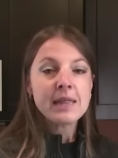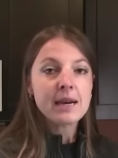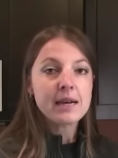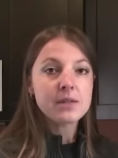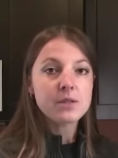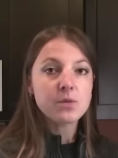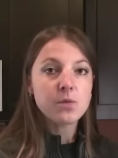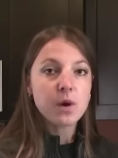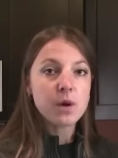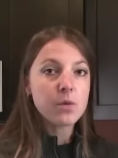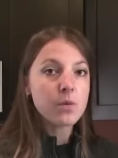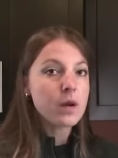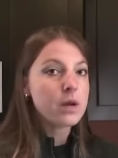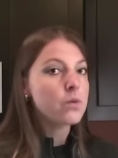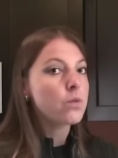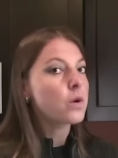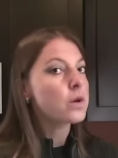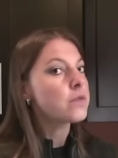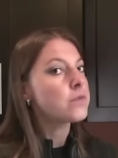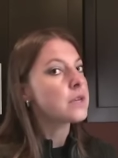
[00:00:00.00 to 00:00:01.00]
That's one way,
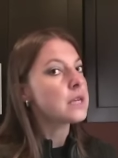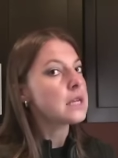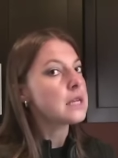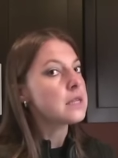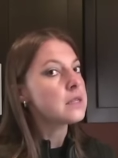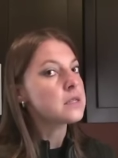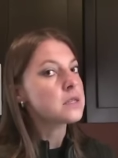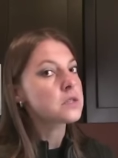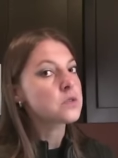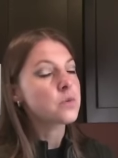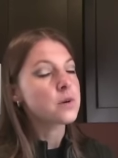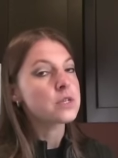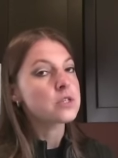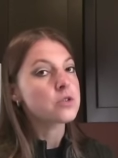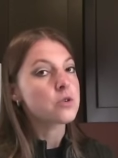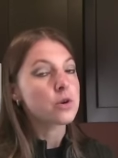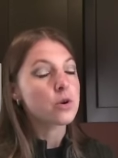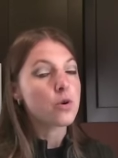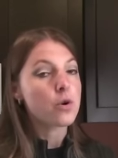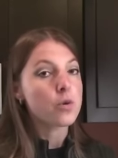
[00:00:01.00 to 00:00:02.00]
one of the easiest ways
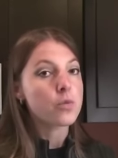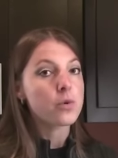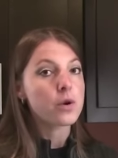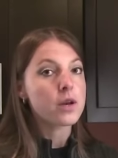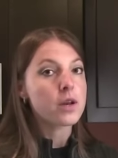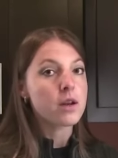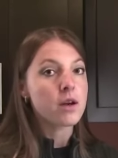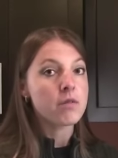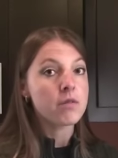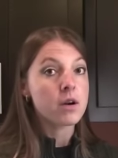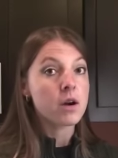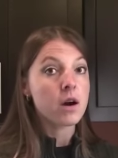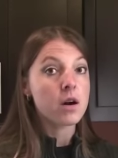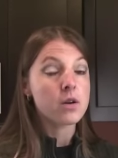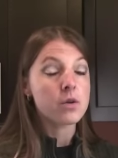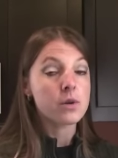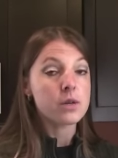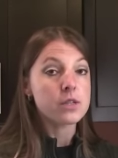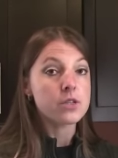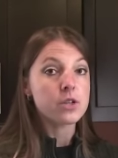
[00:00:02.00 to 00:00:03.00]
to incorporate an
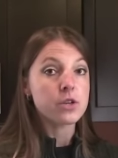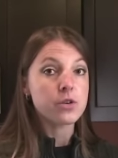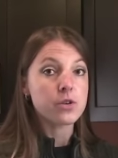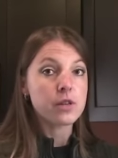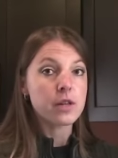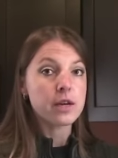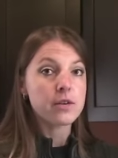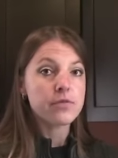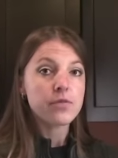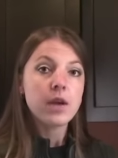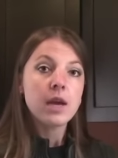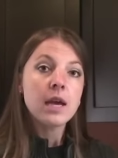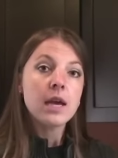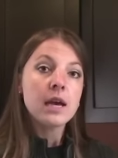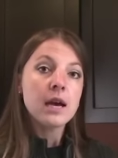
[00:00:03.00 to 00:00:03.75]
avocado into your life.